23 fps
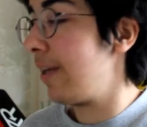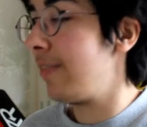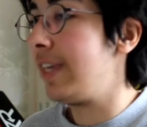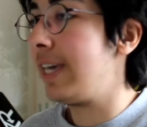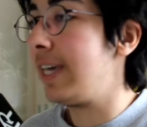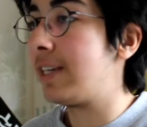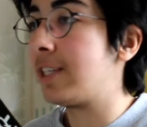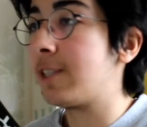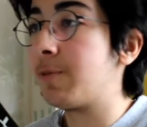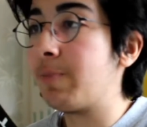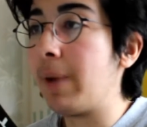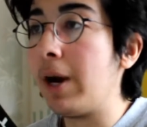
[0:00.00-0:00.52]
The
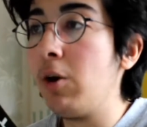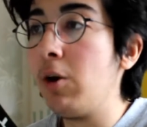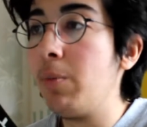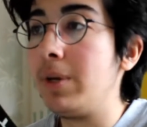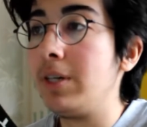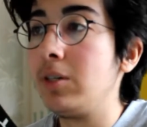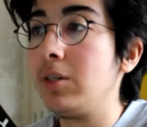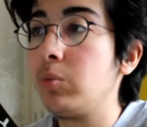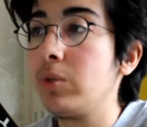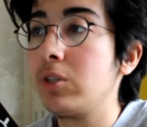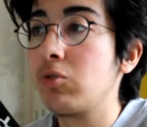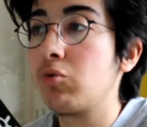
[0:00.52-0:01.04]

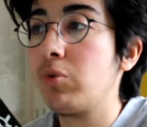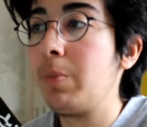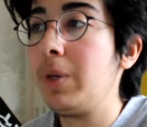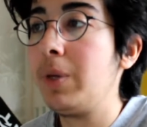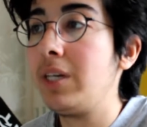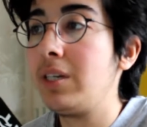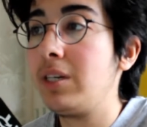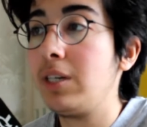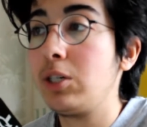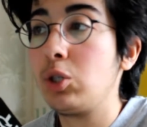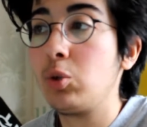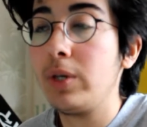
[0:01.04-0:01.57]
experiment was
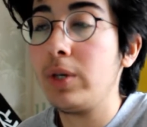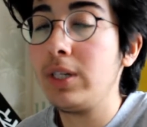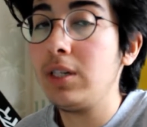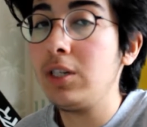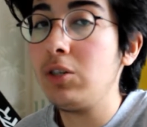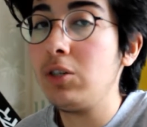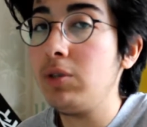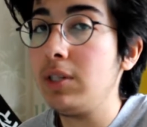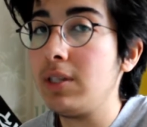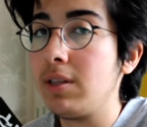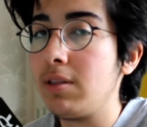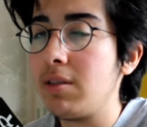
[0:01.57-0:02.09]
repeated at 20
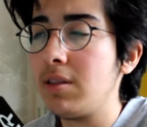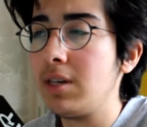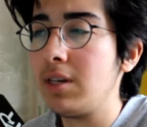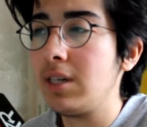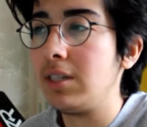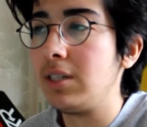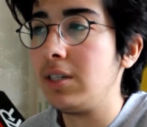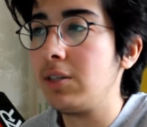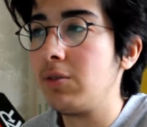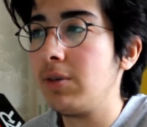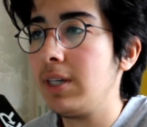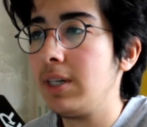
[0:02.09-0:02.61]
degrees and
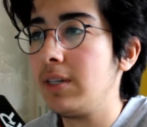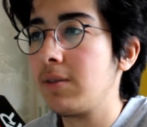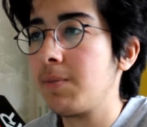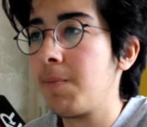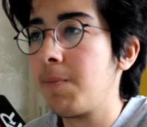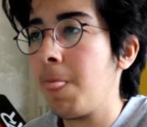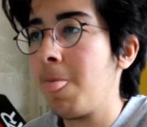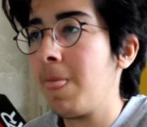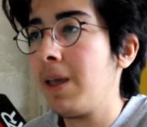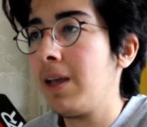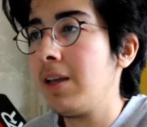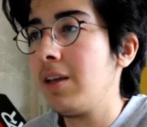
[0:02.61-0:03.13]
30 degrees.
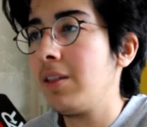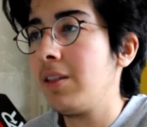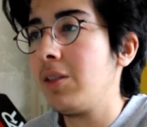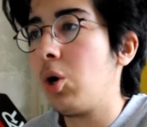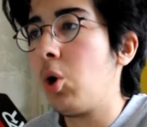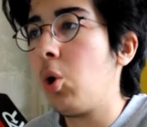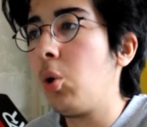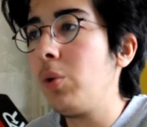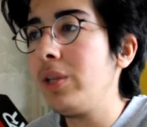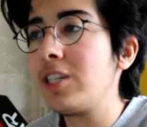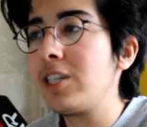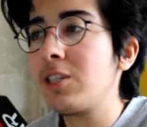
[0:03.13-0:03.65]
The
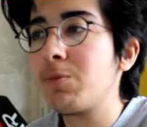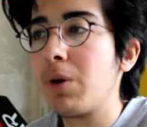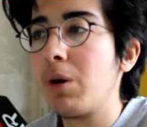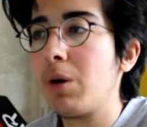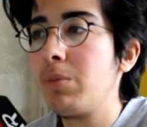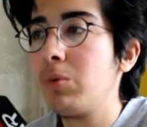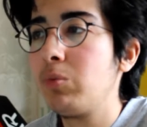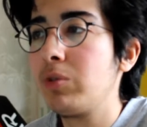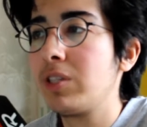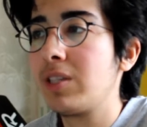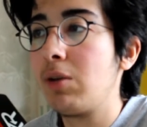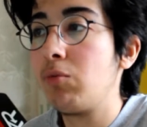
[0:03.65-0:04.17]
whole
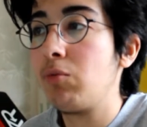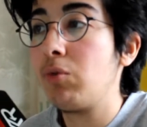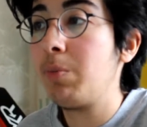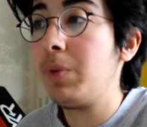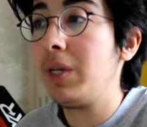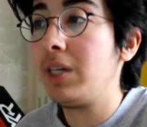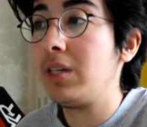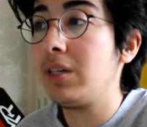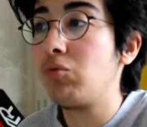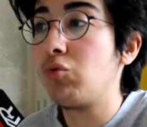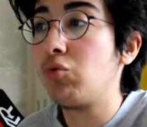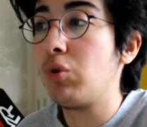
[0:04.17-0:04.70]
experiment was then
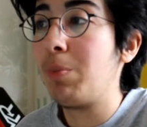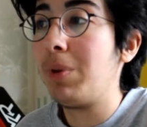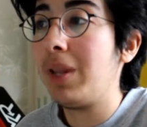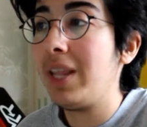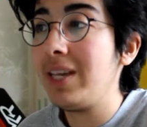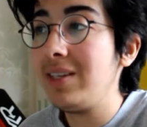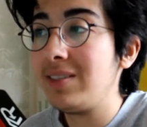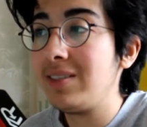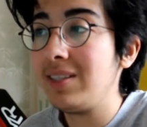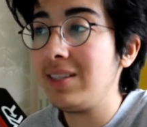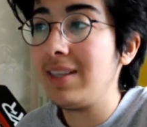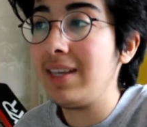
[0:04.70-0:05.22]
repeated,
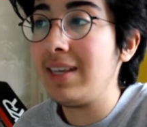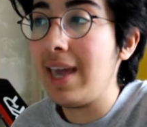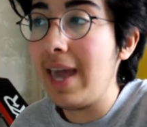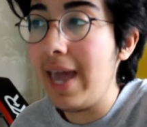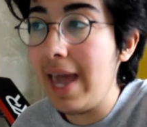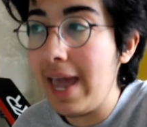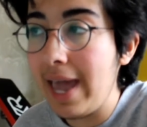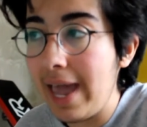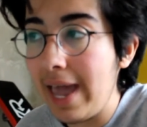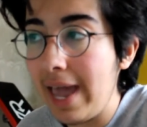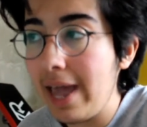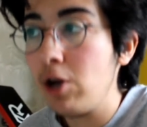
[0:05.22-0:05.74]
replacing the
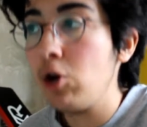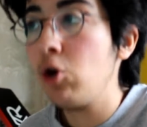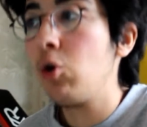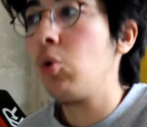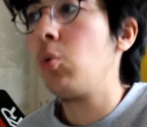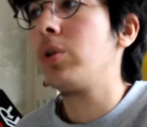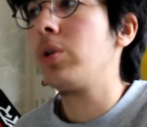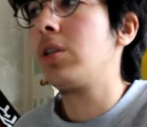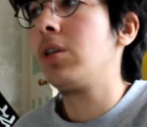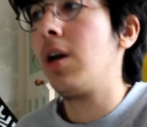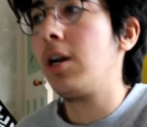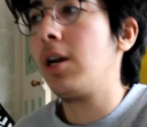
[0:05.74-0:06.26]
air
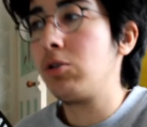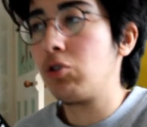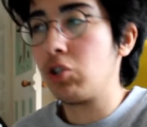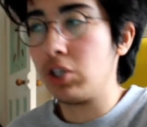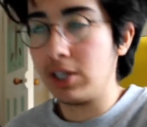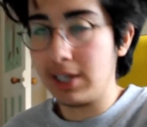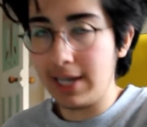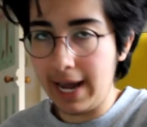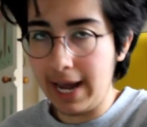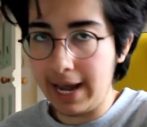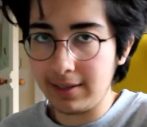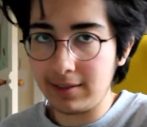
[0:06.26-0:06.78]
with the
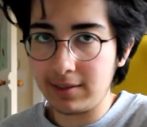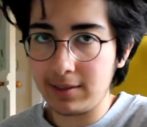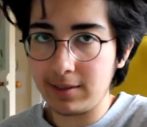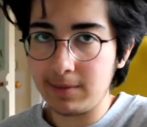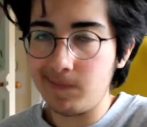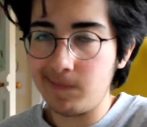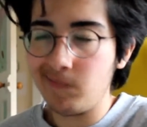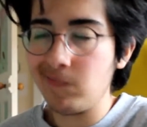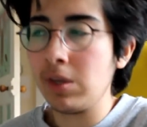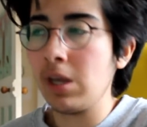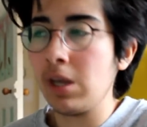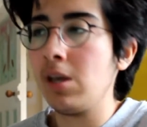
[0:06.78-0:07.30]
nitrogen
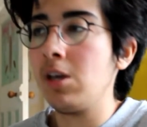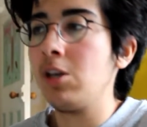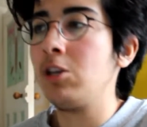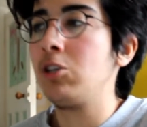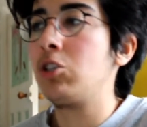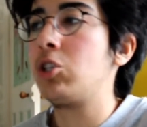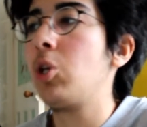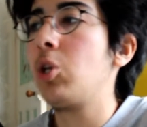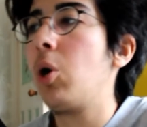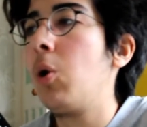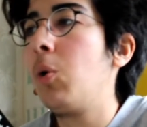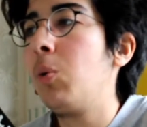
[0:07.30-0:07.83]
gas.
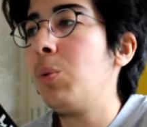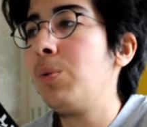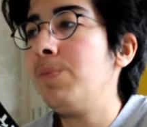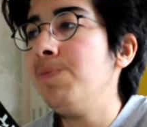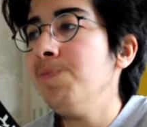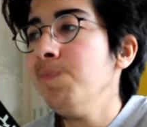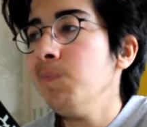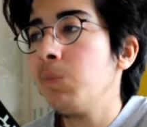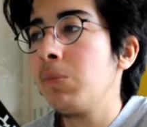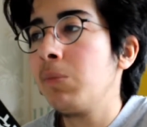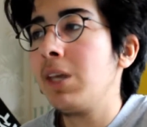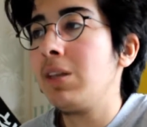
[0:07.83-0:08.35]
So
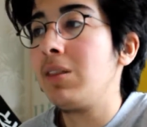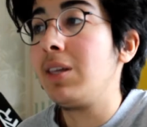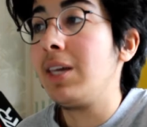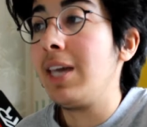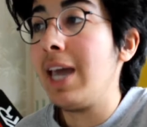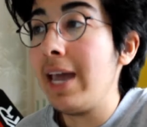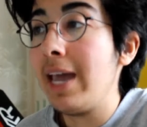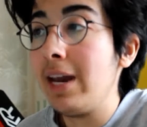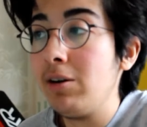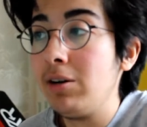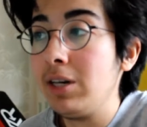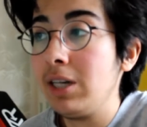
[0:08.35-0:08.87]

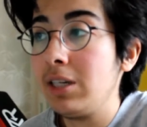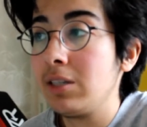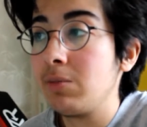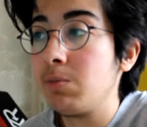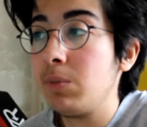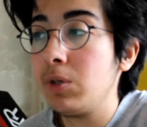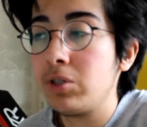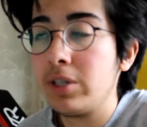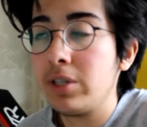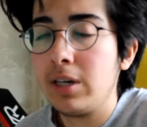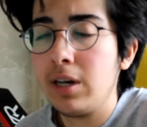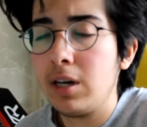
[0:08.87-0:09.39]
the air is
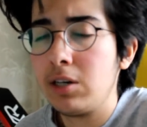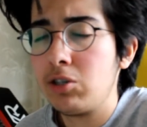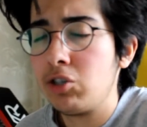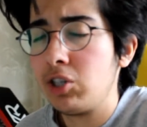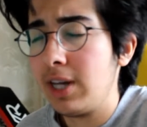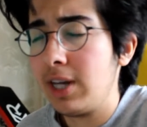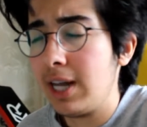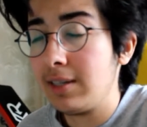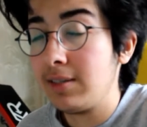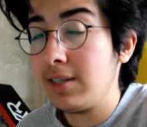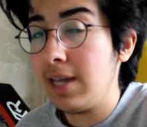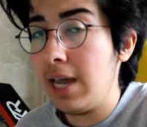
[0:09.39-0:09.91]
mostly
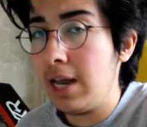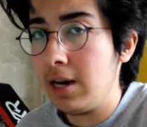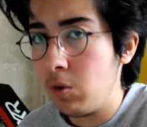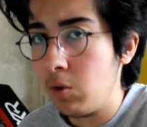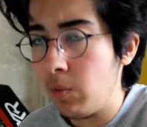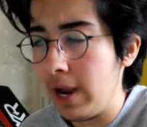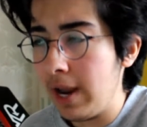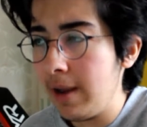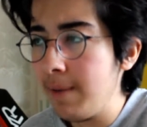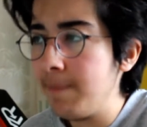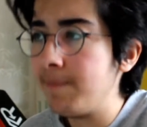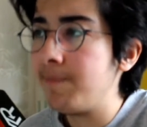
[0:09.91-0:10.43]
nitrogen gas
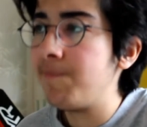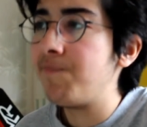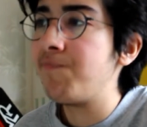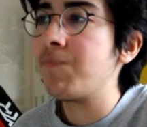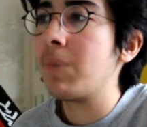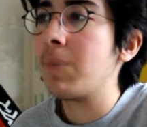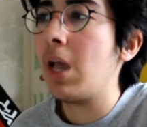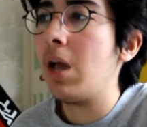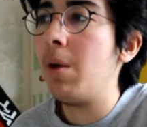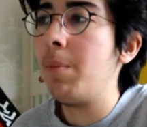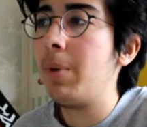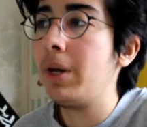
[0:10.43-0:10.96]
anyway,
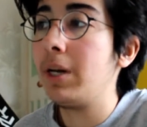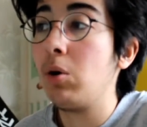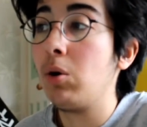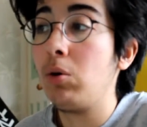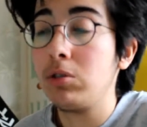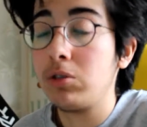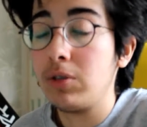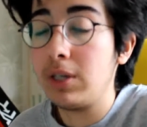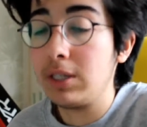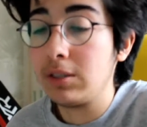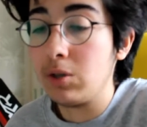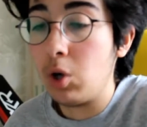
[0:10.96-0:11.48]
but it
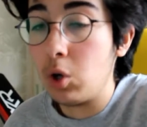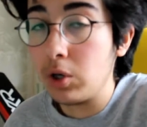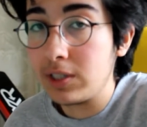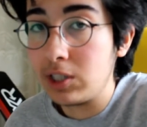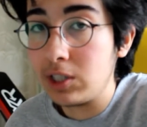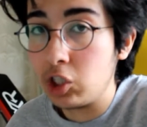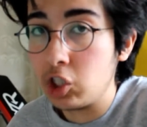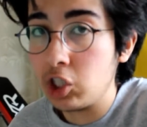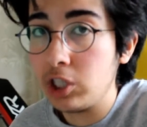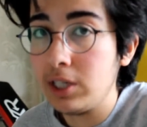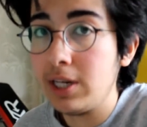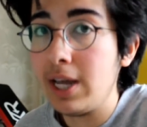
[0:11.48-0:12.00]
also has
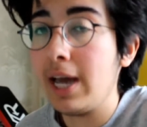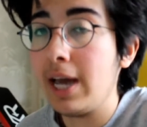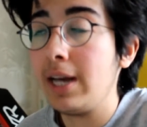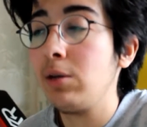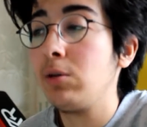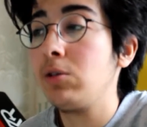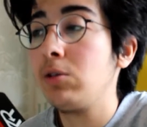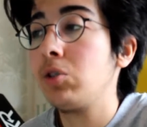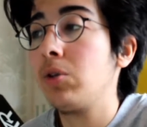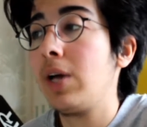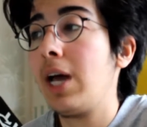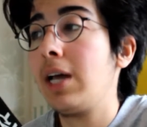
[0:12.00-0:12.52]
oxygen and it
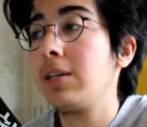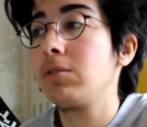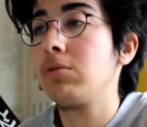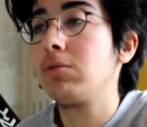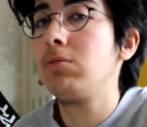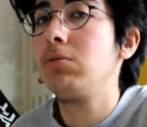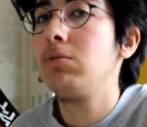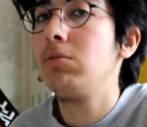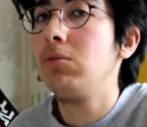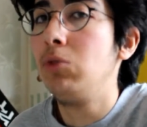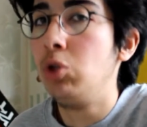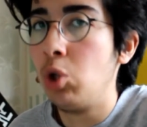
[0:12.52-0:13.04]
also has
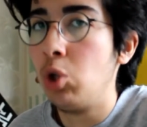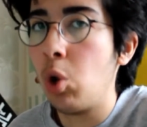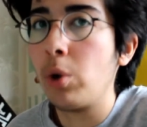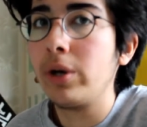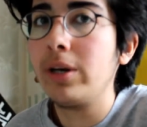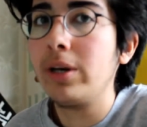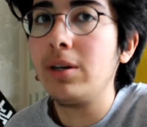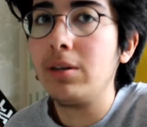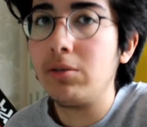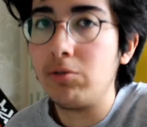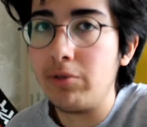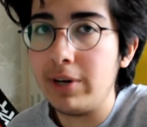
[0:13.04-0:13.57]

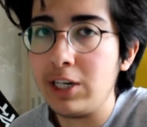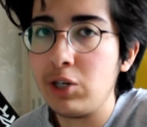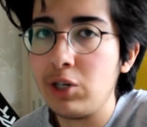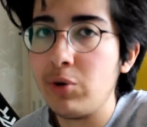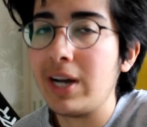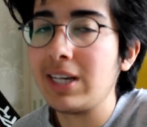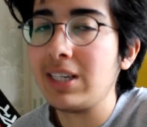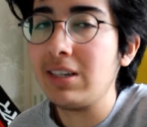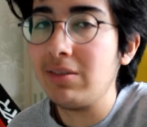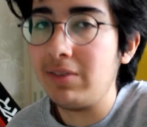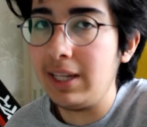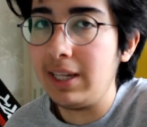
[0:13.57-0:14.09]

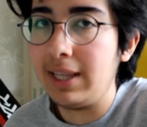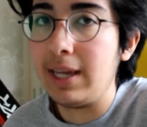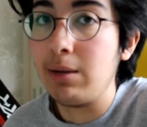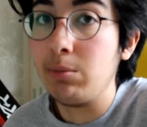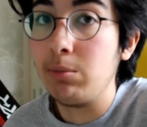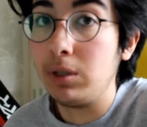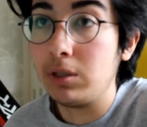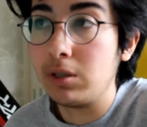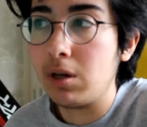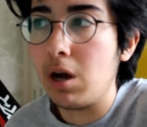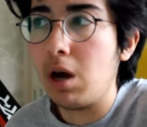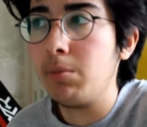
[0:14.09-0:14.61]
non-radioactively
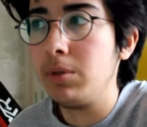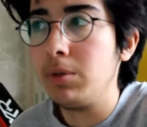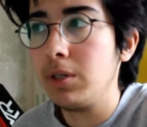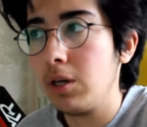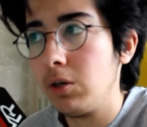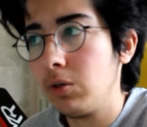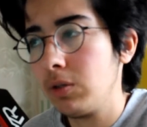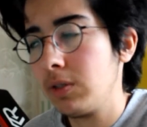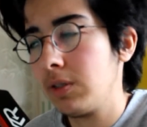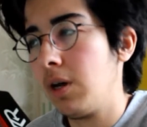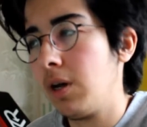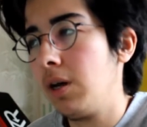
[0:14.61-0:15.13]
labeled carbon
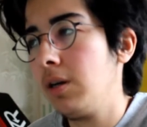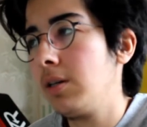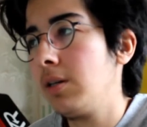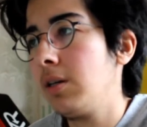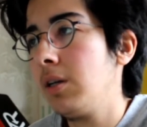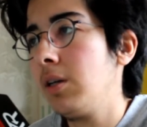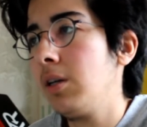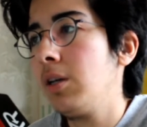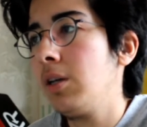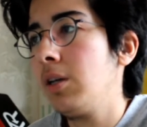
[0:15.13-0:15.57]
dioxide.